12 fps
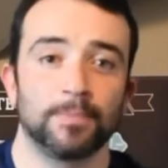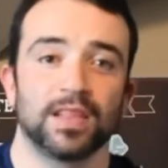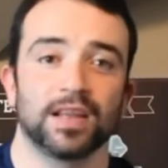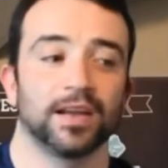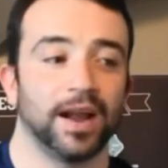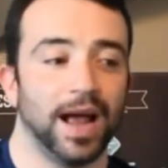
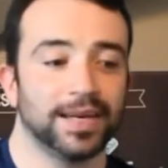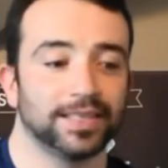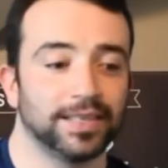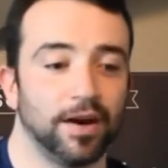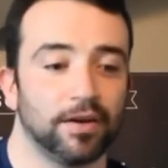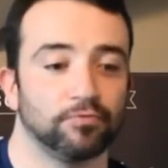and I actually
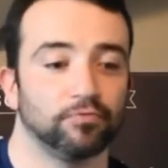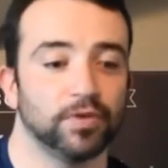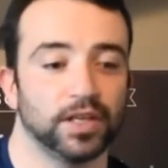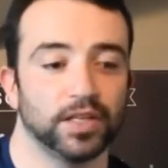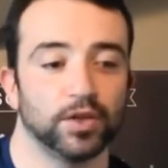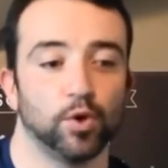got a
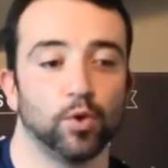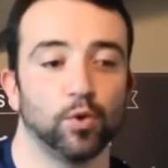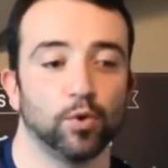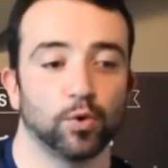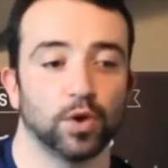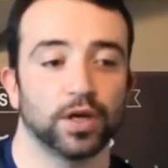really
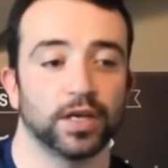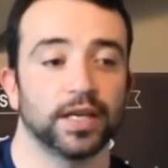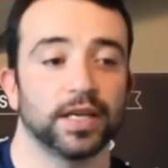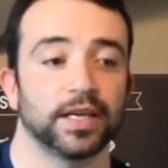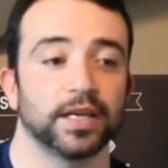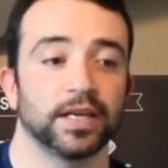cool
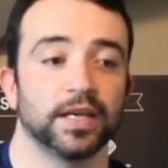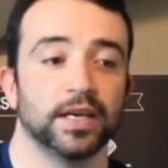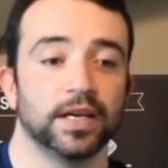looking